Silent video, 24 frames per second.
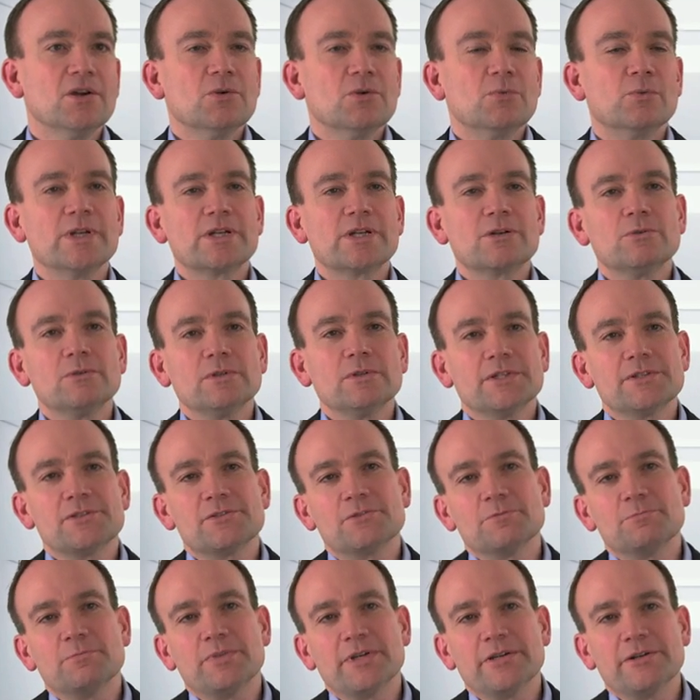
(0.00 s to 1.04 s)
We call it
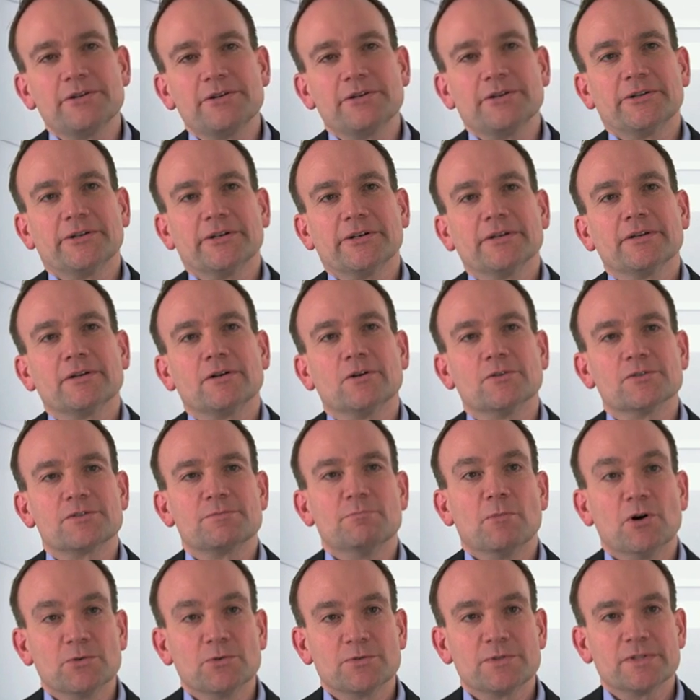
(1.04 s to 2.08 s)
superior
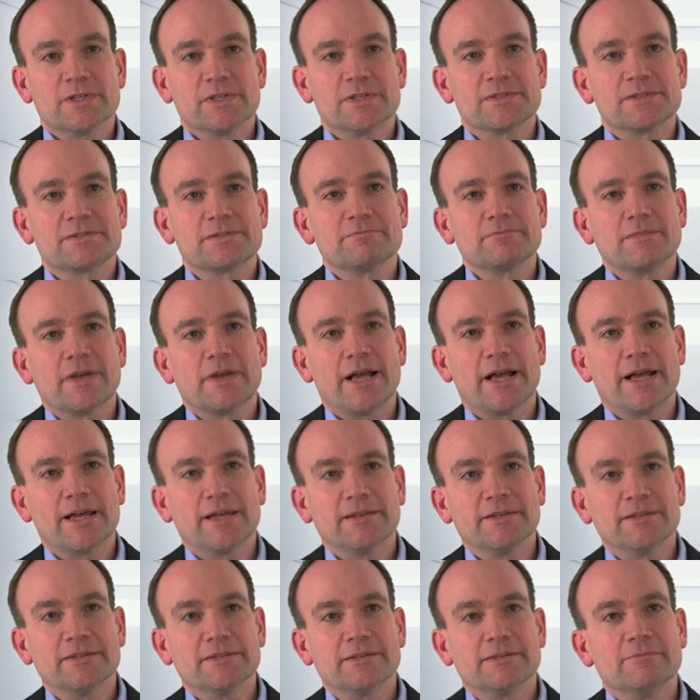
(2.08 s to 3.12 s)
osmosis,
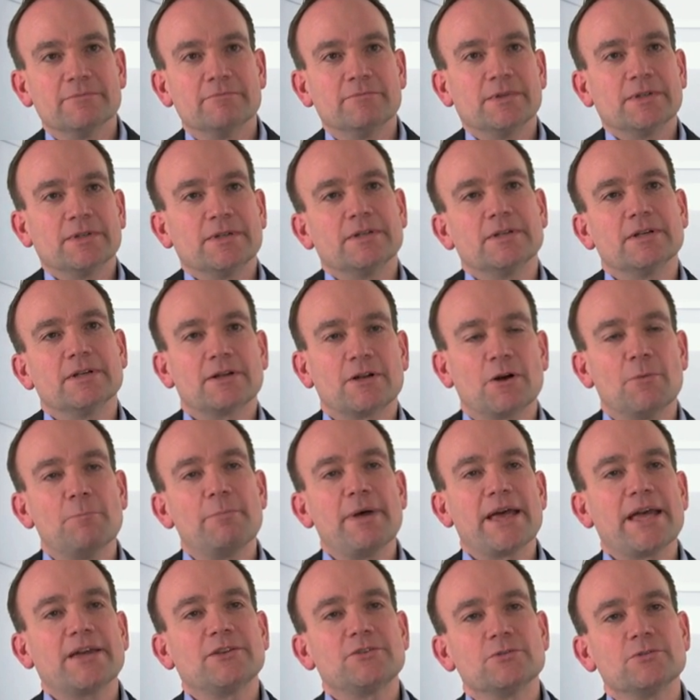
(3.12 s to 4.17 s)
and
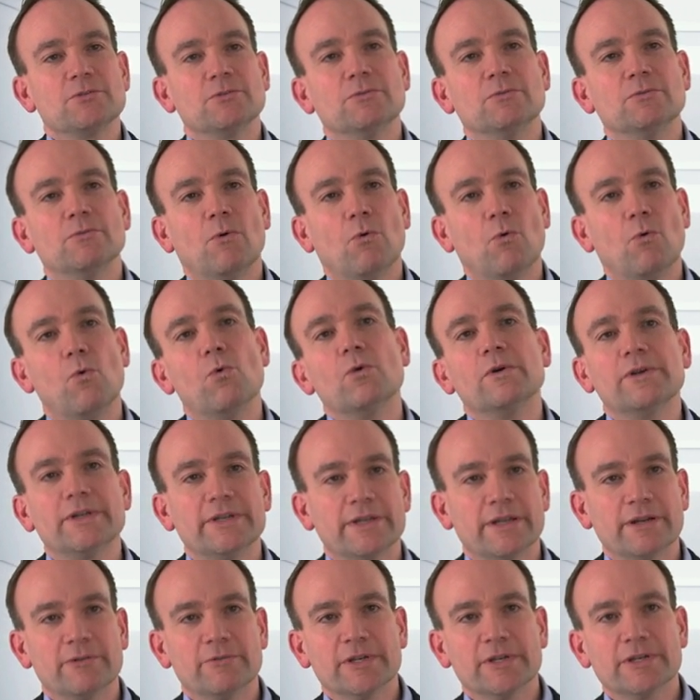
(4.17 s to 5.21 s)
compared to
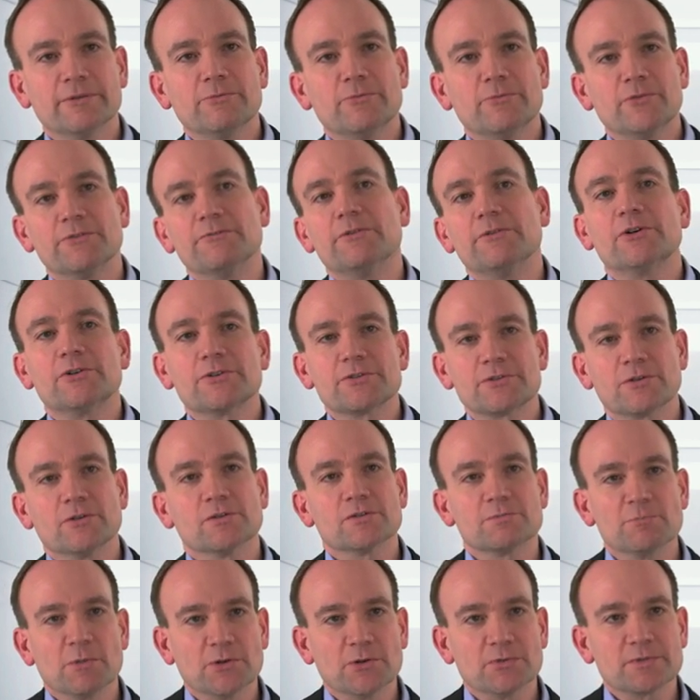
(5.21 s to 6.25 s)
ordinary reverse
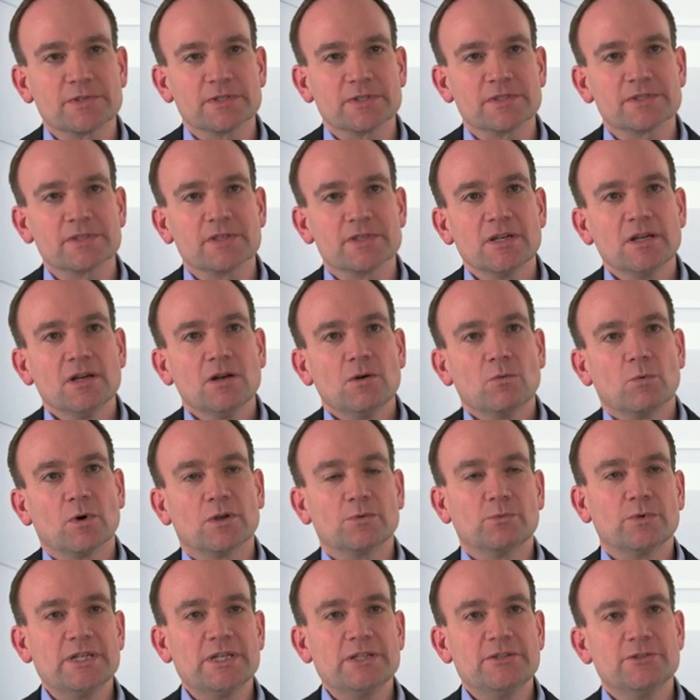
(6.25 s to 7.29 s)
osmosis,
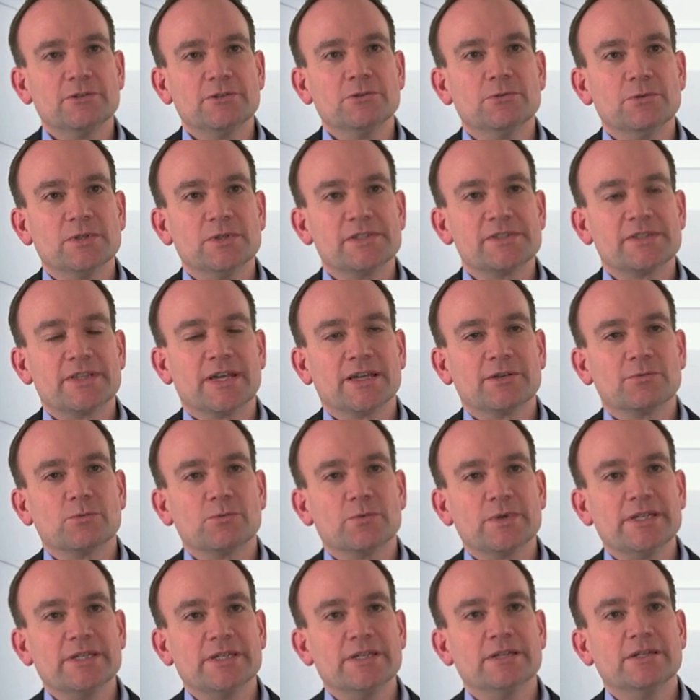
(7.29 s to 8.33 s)
what we do is that
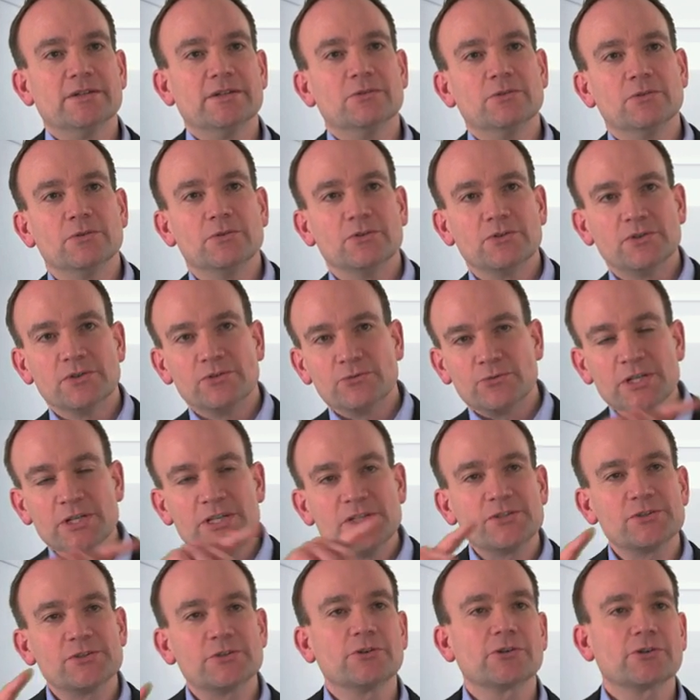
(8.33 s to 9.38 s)
we
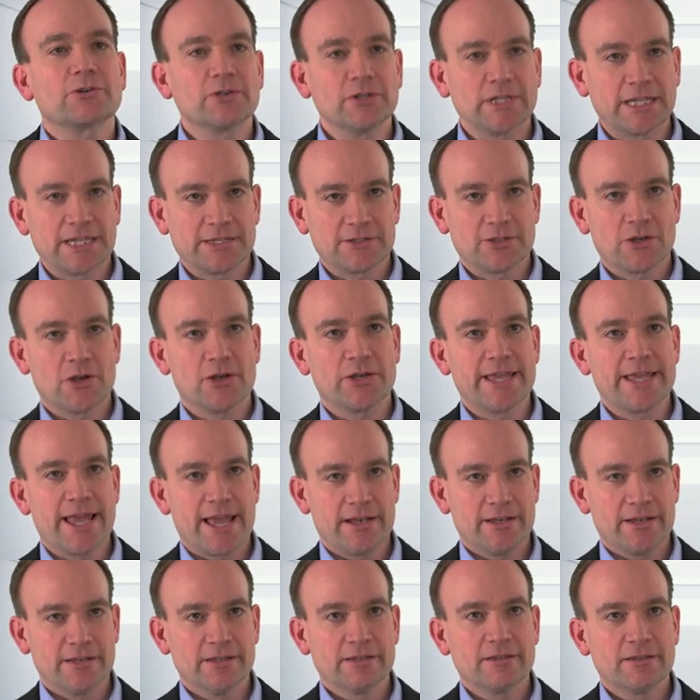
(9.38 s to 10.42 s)
recirculate
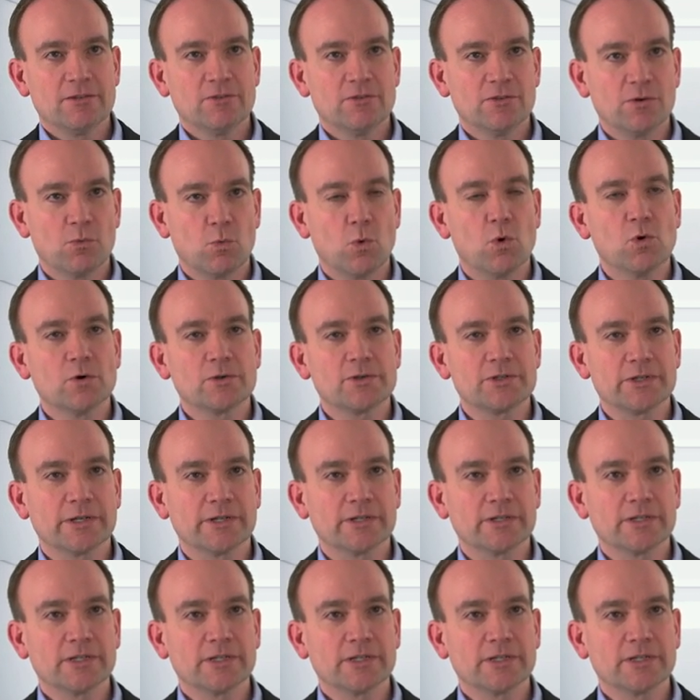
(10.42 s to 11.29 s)
again the water.